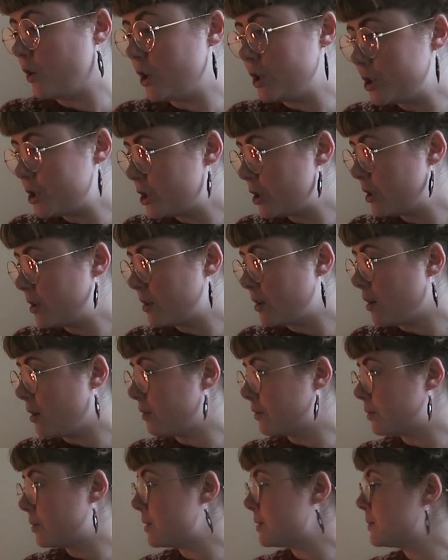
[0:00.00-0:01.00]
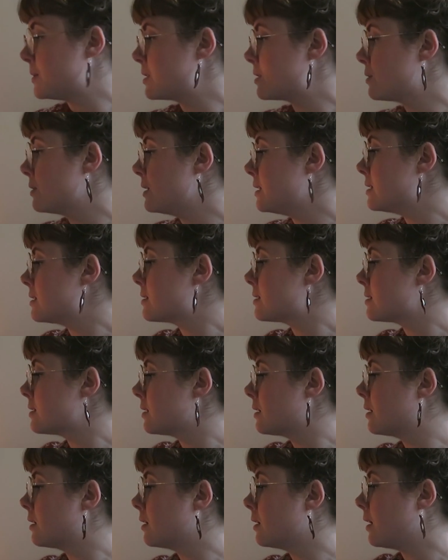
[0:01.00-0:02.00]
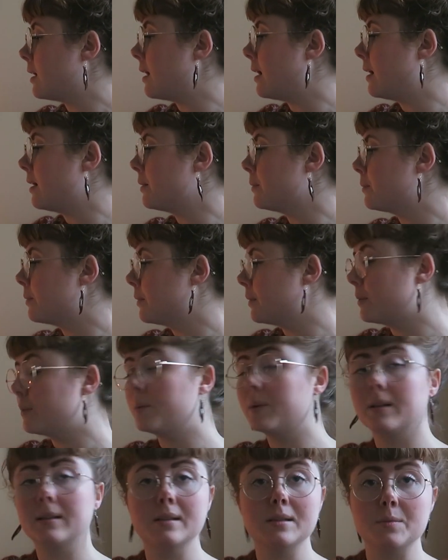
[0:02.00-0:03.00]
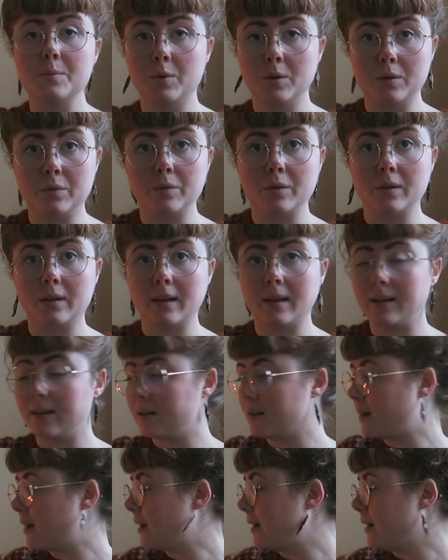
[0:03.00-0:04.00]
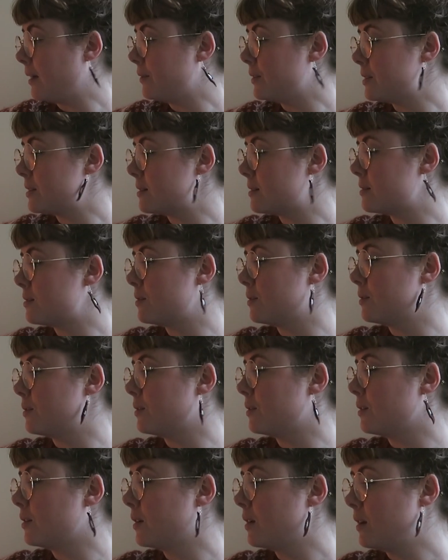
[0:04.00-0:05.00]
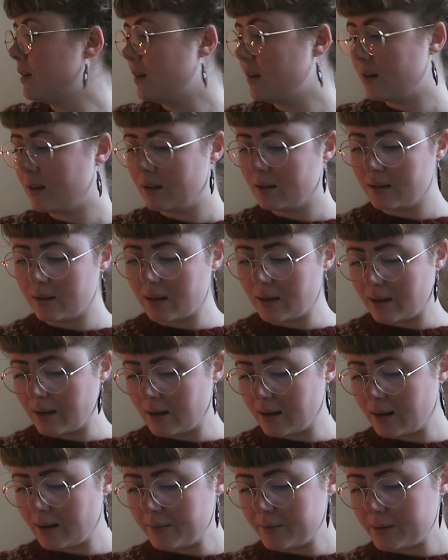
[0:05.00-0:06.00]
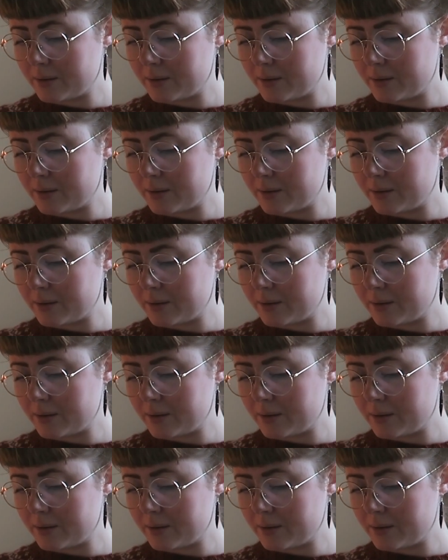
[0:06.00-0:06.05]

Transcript: version of Christmas trees. Well, it's beautiful, and I love it I love